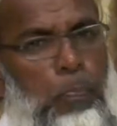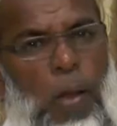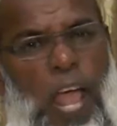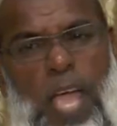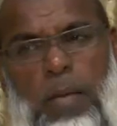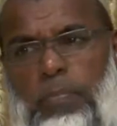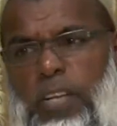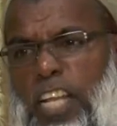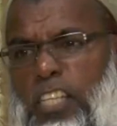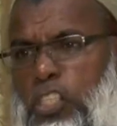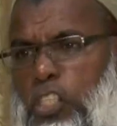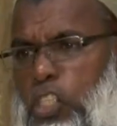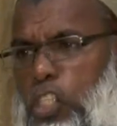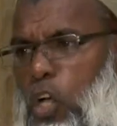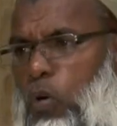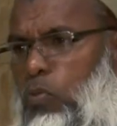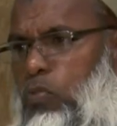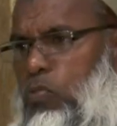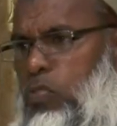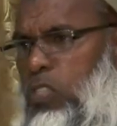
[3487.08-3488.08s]
blame the
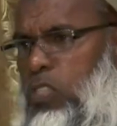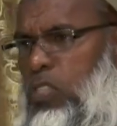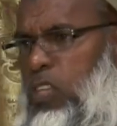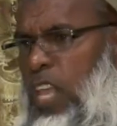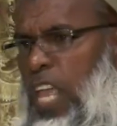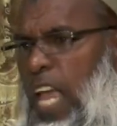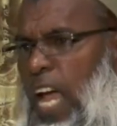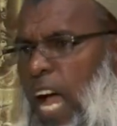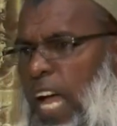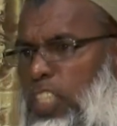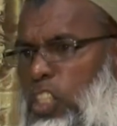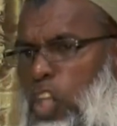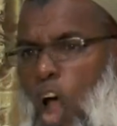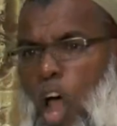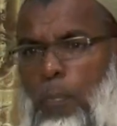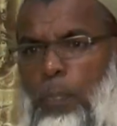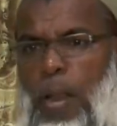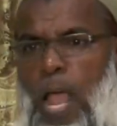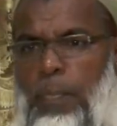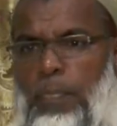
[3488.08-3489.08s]
Jews. And
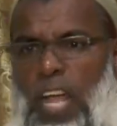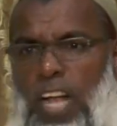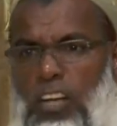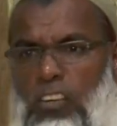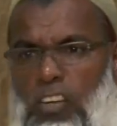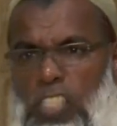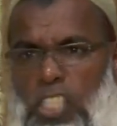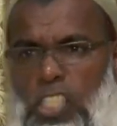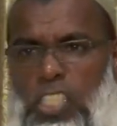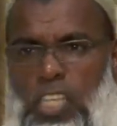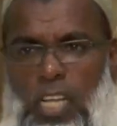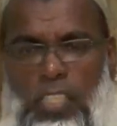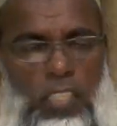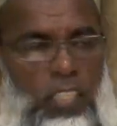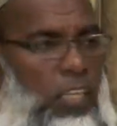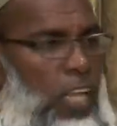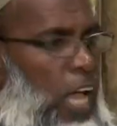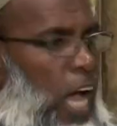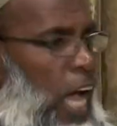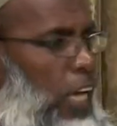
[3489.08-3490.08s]
don't blame the Christians.
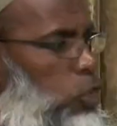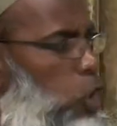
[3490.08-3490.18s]
And